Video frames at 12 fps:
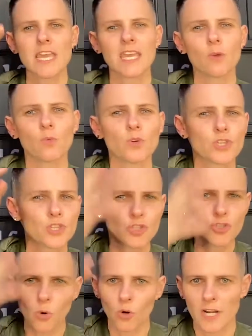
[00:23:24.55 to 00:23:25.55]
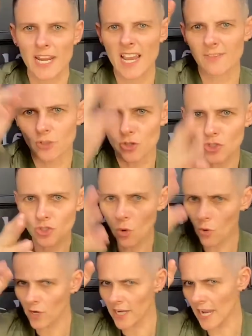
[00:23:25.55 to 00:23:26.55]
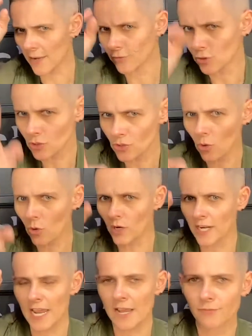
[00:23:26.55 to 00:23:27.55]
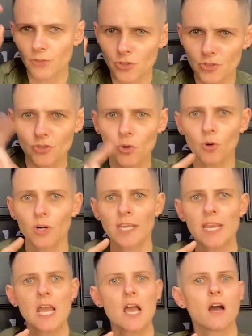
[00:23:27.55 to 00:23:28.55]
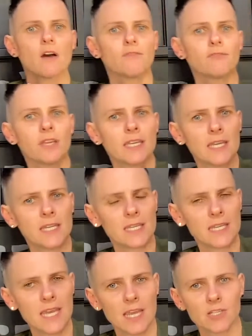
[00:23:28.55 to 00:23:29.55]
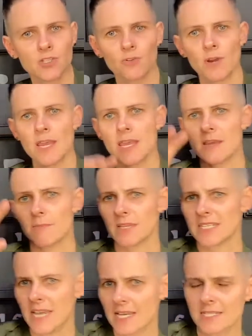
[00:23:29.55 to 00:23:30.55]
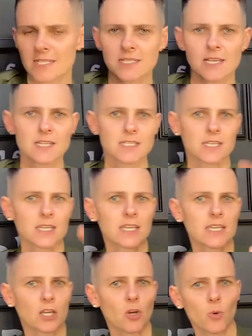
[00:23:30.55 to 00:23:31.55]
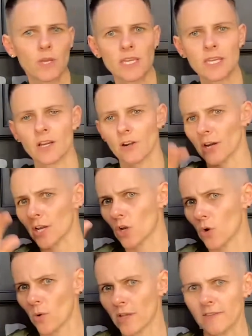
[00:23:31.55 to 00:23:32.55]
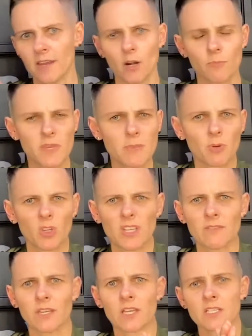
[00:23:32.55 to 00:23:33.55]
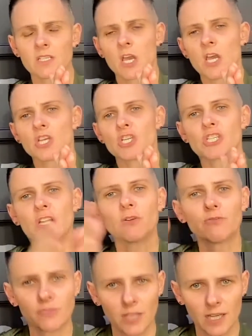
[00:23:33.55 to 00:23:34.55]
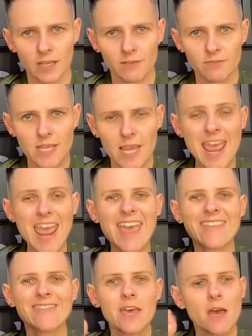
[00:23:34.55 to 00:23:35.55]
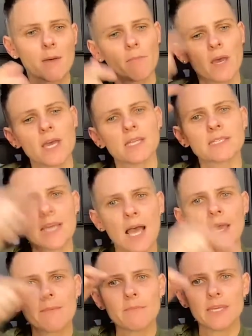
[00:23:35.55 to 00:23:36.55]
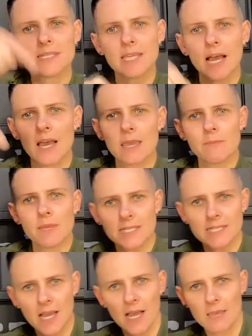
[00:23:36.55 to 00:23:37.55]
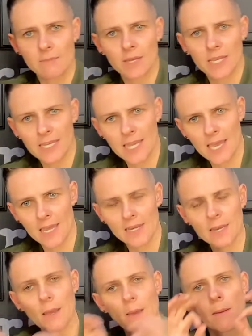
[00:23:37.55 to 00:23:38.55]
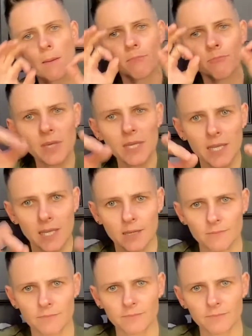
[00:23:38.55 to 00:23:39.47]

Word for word: It was story after story after story after story of getting cancer A and metastasizing, it going here, it going there, people giving us shelf lives, and them time and time and time again beating it.